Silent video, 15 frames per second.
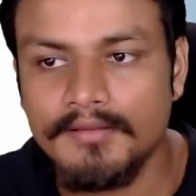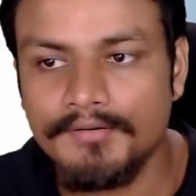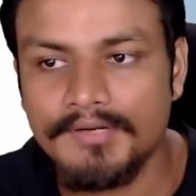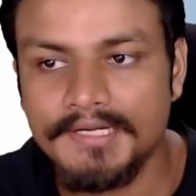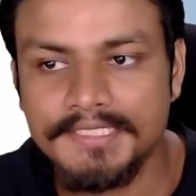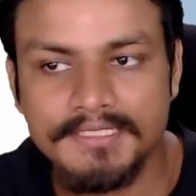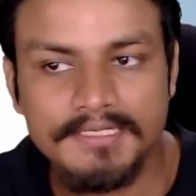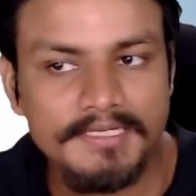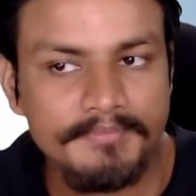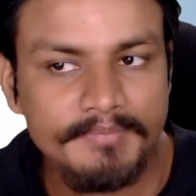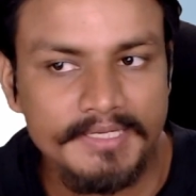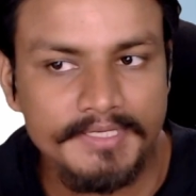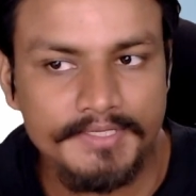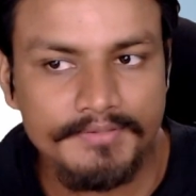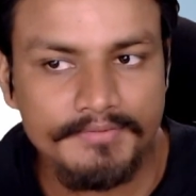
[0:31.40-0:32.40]
right click
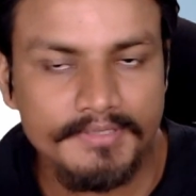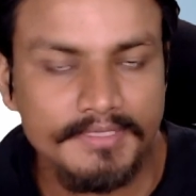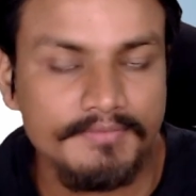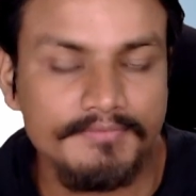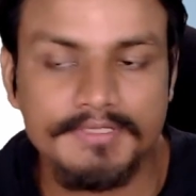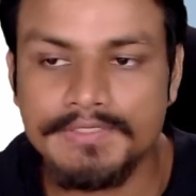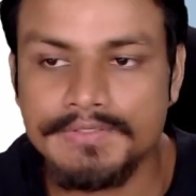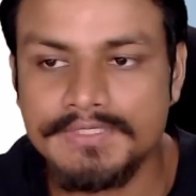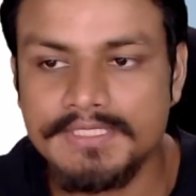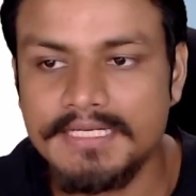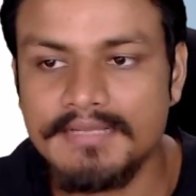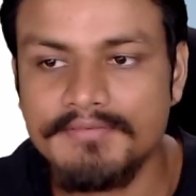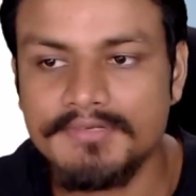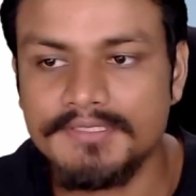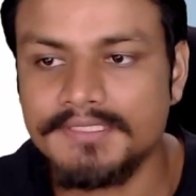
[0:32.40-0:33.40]
menu in Windows
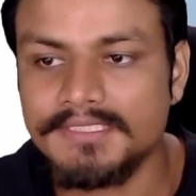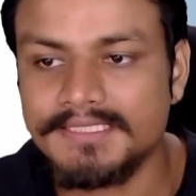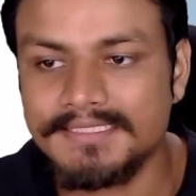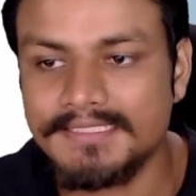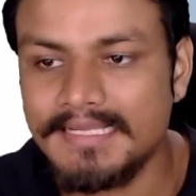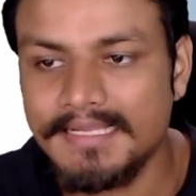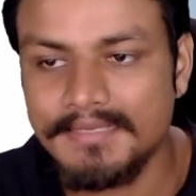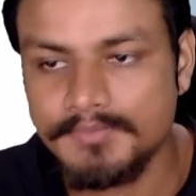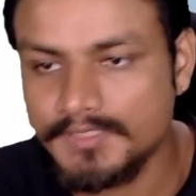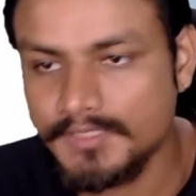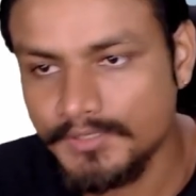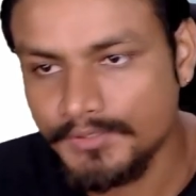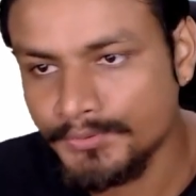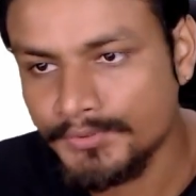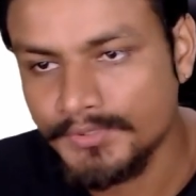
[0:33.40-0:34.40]
11 just
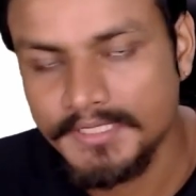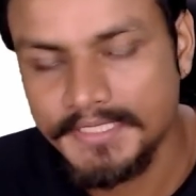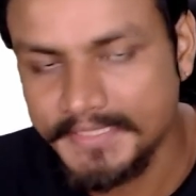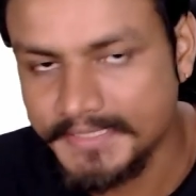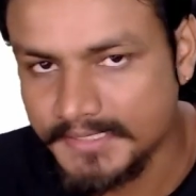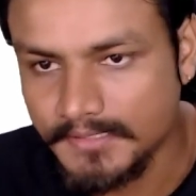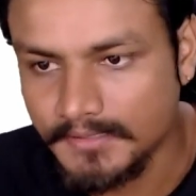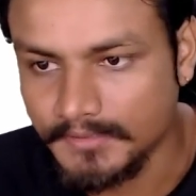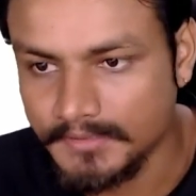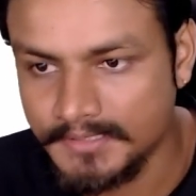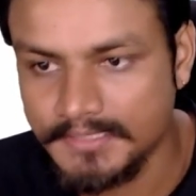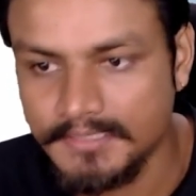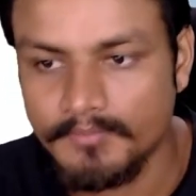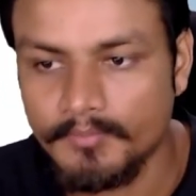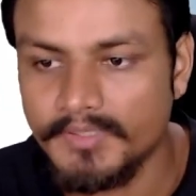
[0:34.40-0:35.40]
absolutely
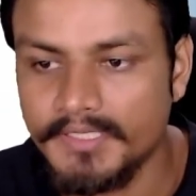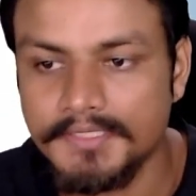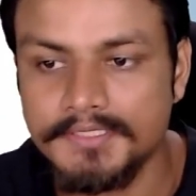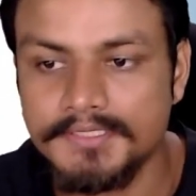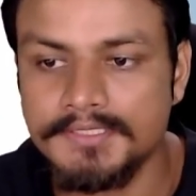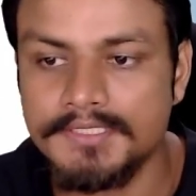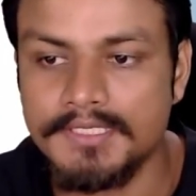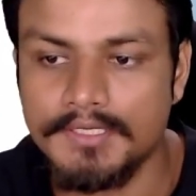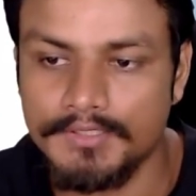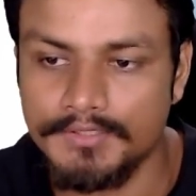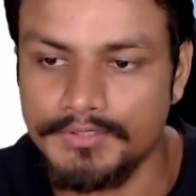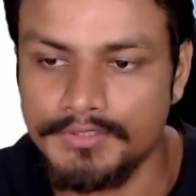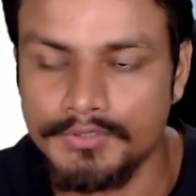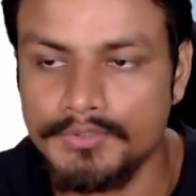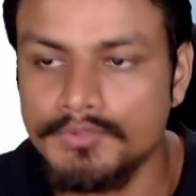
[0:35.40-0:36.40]
sucks because
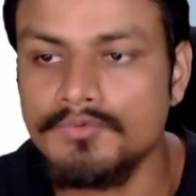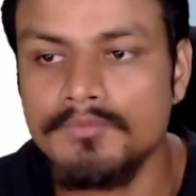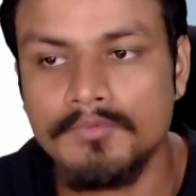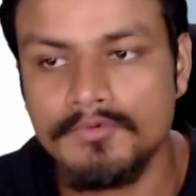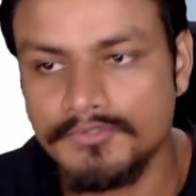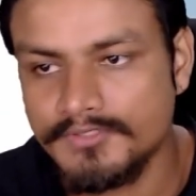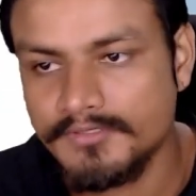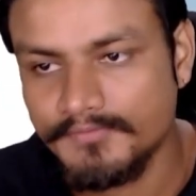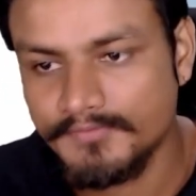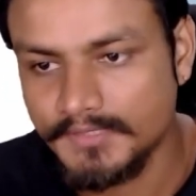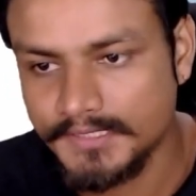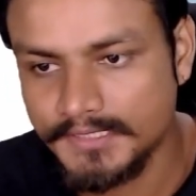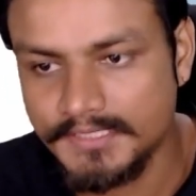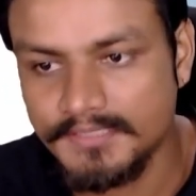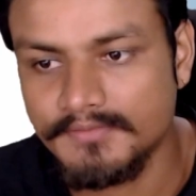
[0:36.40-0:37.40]
to do most of the
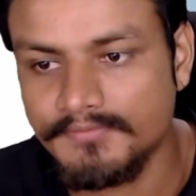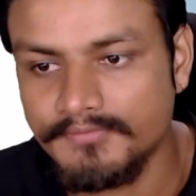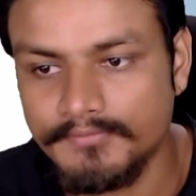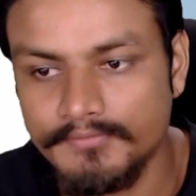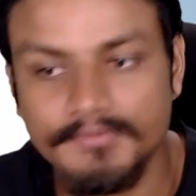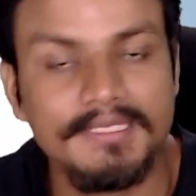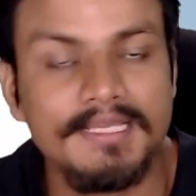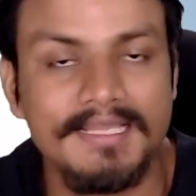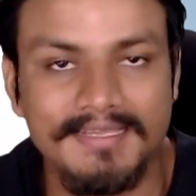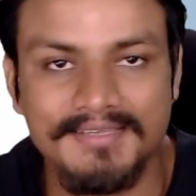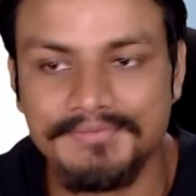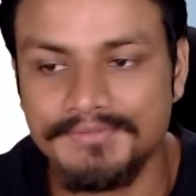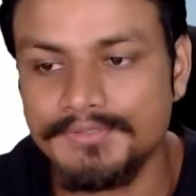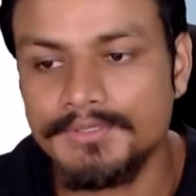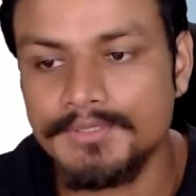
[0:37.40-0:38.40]
stuff, we
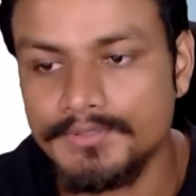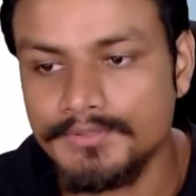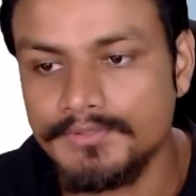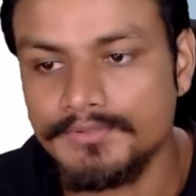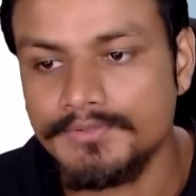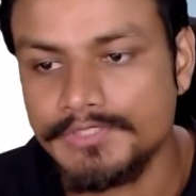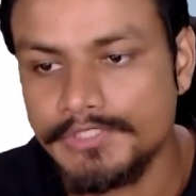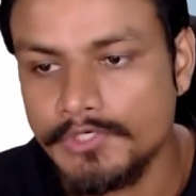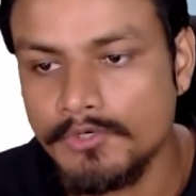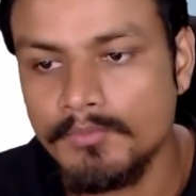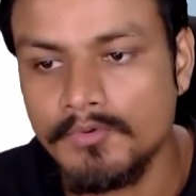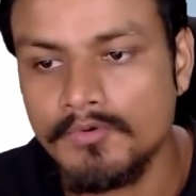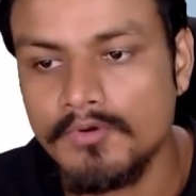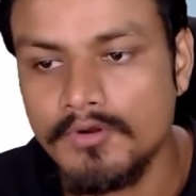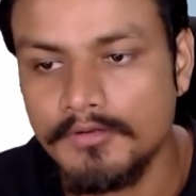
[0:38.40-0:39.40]
have to go to show
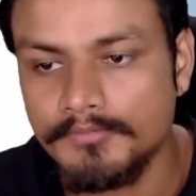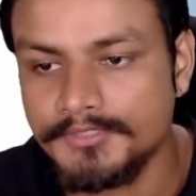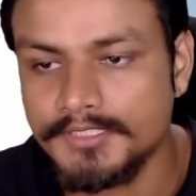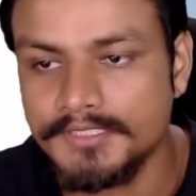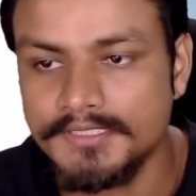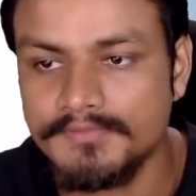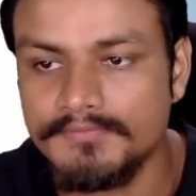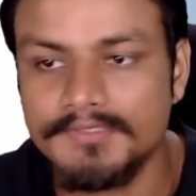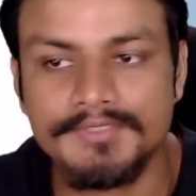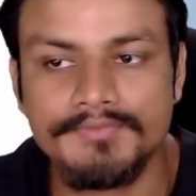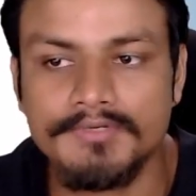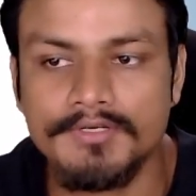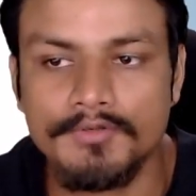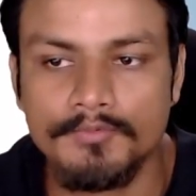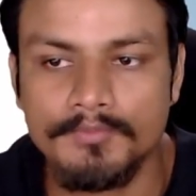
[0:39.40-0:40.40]
more options,
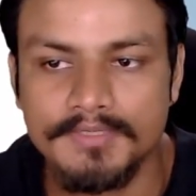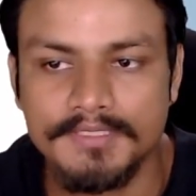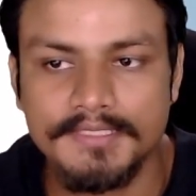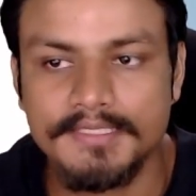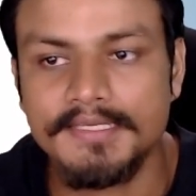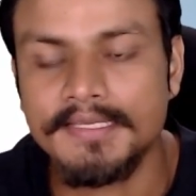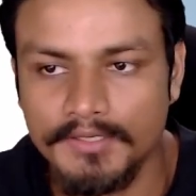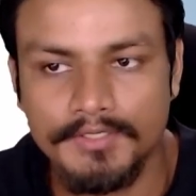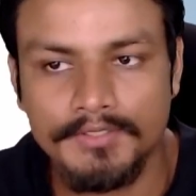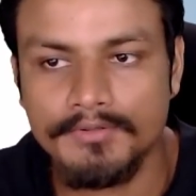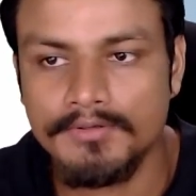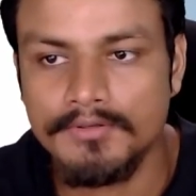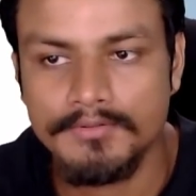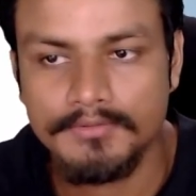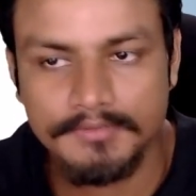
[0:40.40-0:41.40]
which will open the
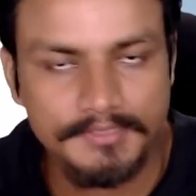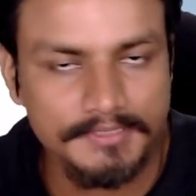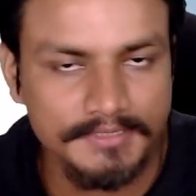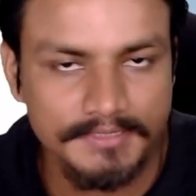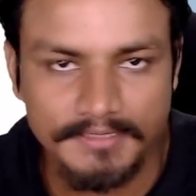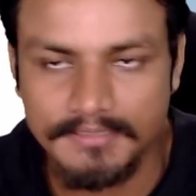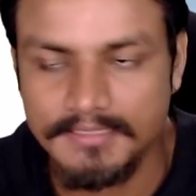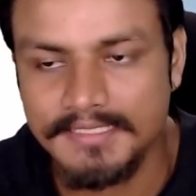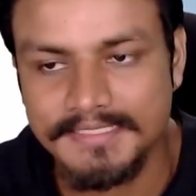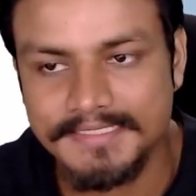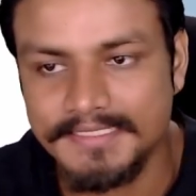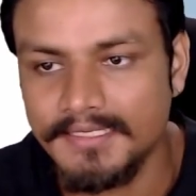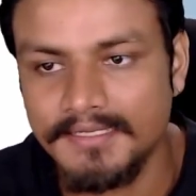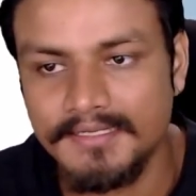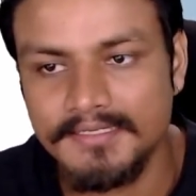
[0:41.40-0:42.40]
good old
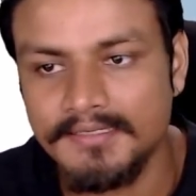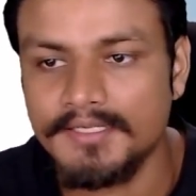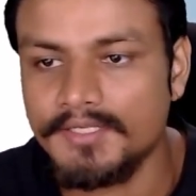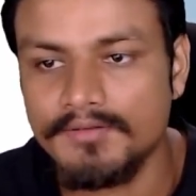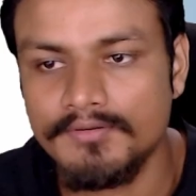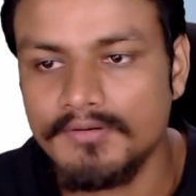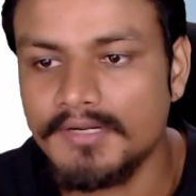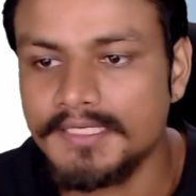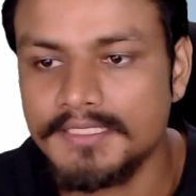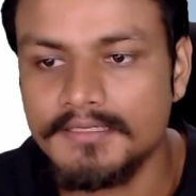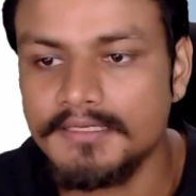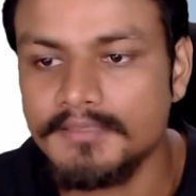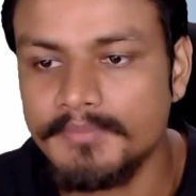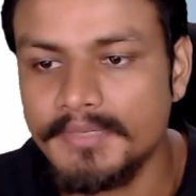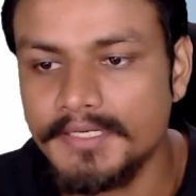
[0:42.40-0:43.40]
classic, you know, right
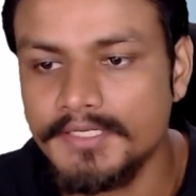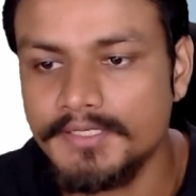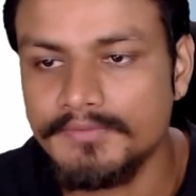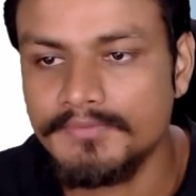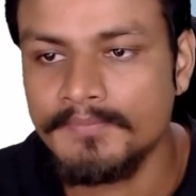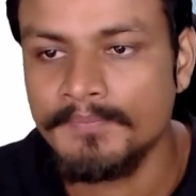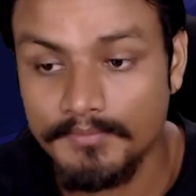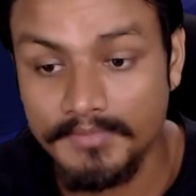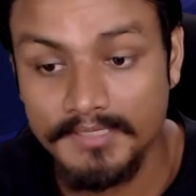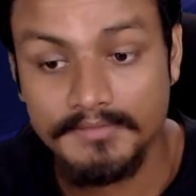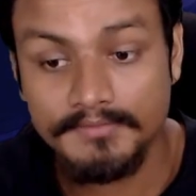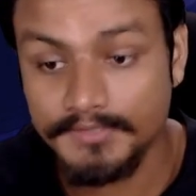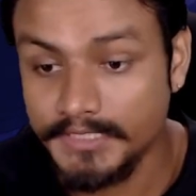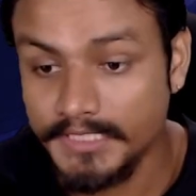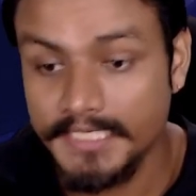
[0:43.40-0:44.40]
click menu.
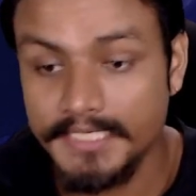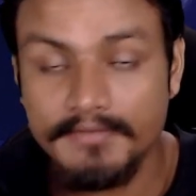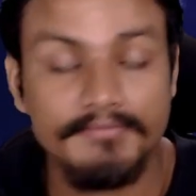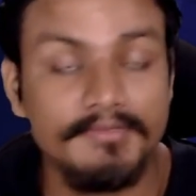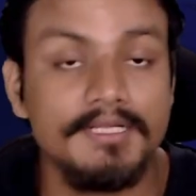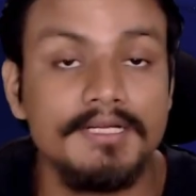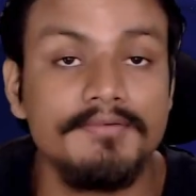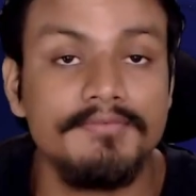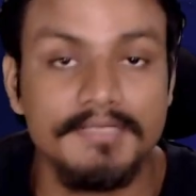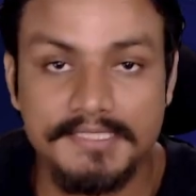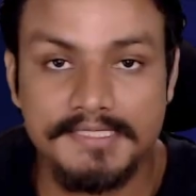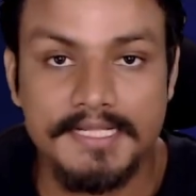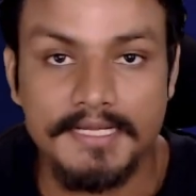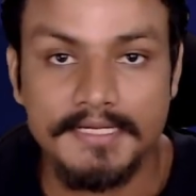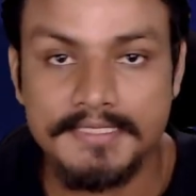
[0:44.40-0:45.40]
But today we're gonna
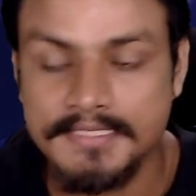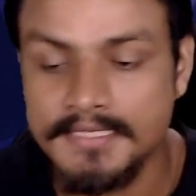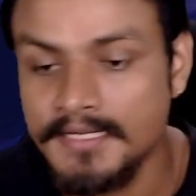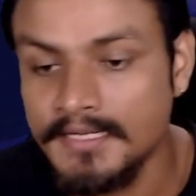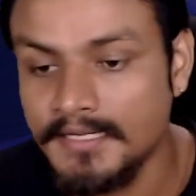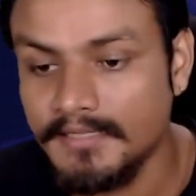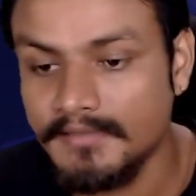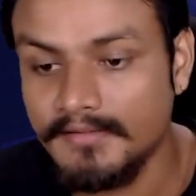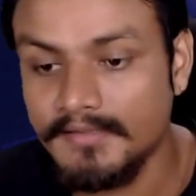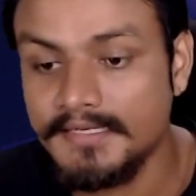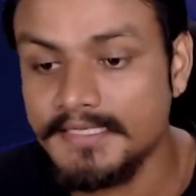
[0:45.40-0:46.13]
fix that. There